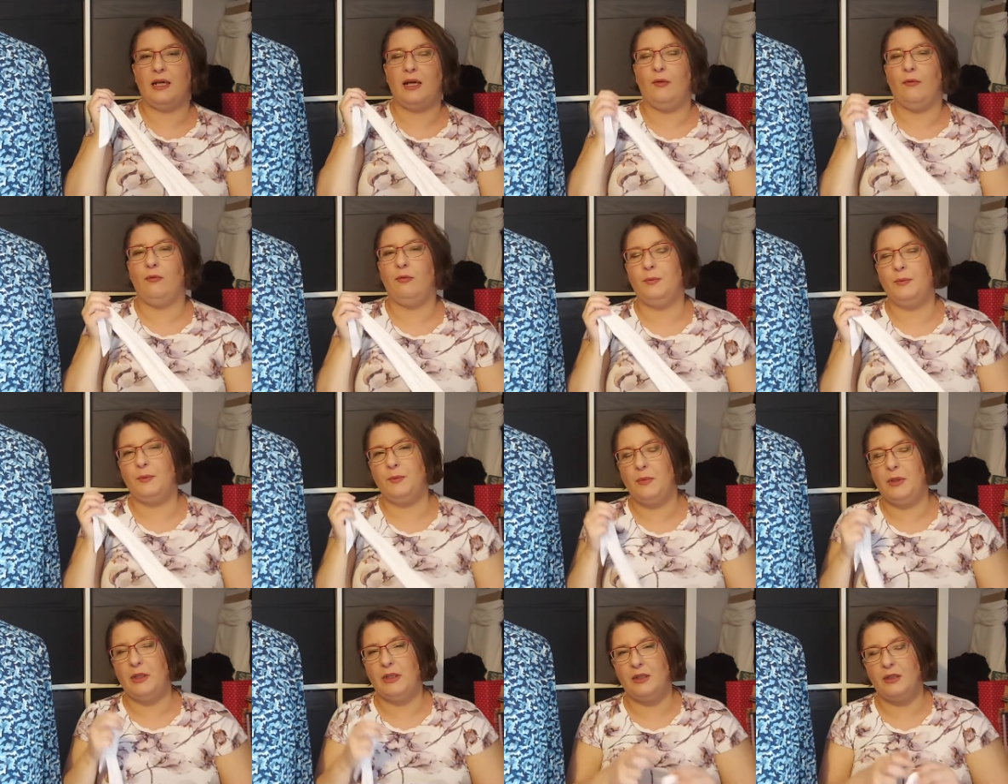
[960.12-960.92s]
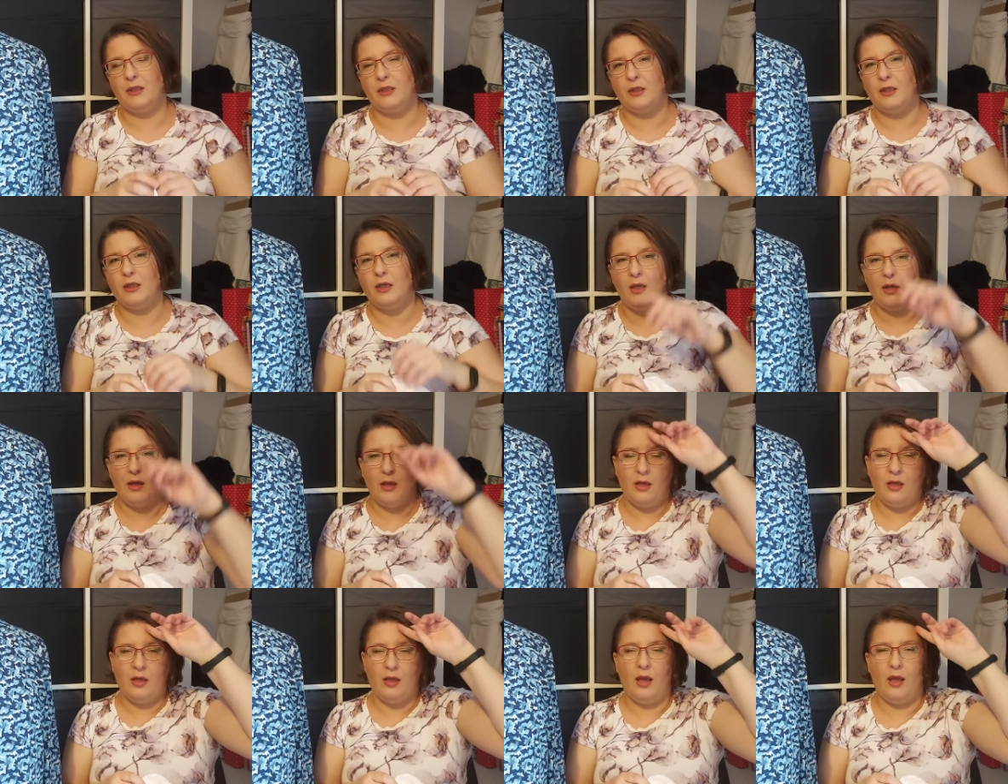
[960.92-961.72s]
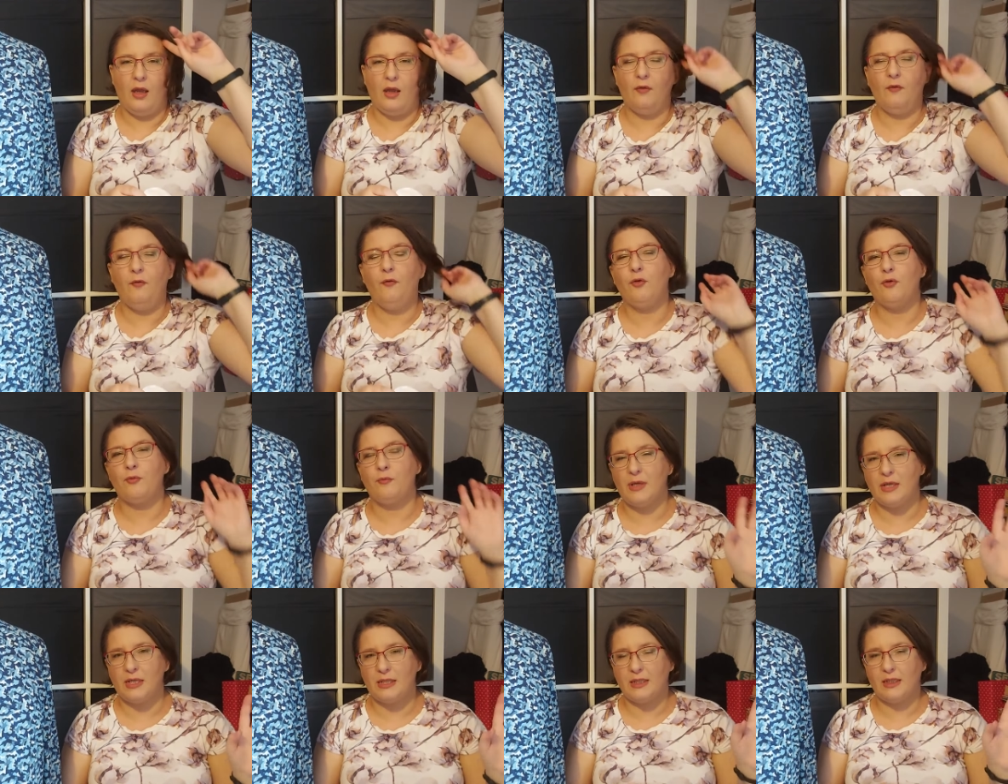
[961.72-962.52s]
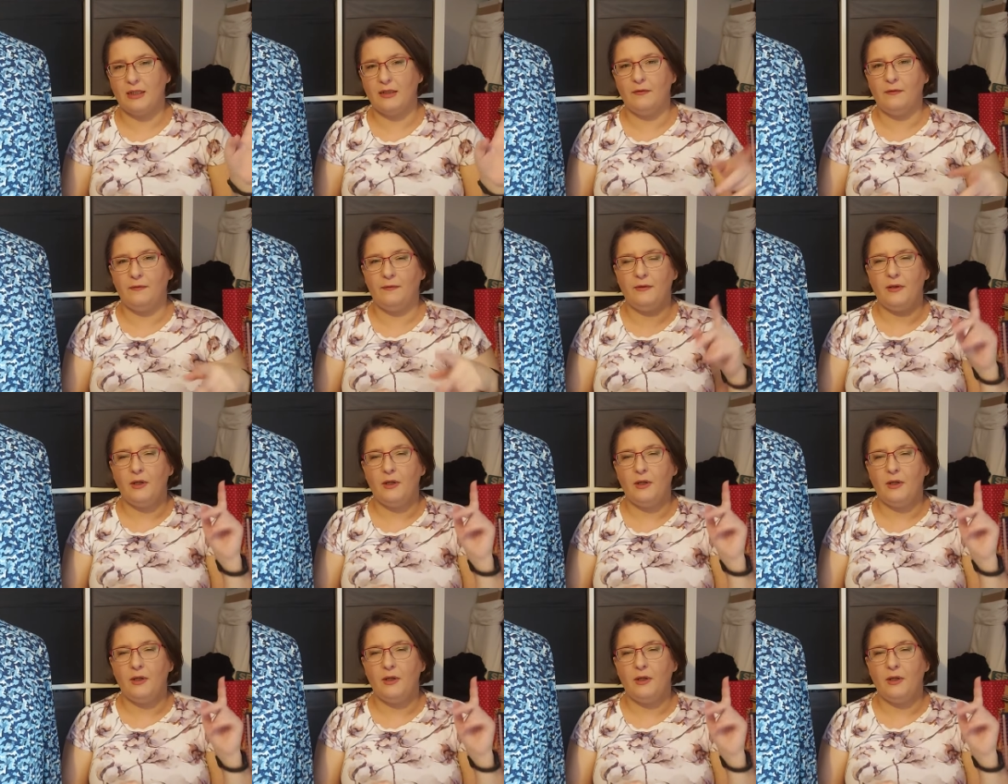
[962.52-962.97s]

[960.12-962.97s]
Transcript: I will be making uh, for myself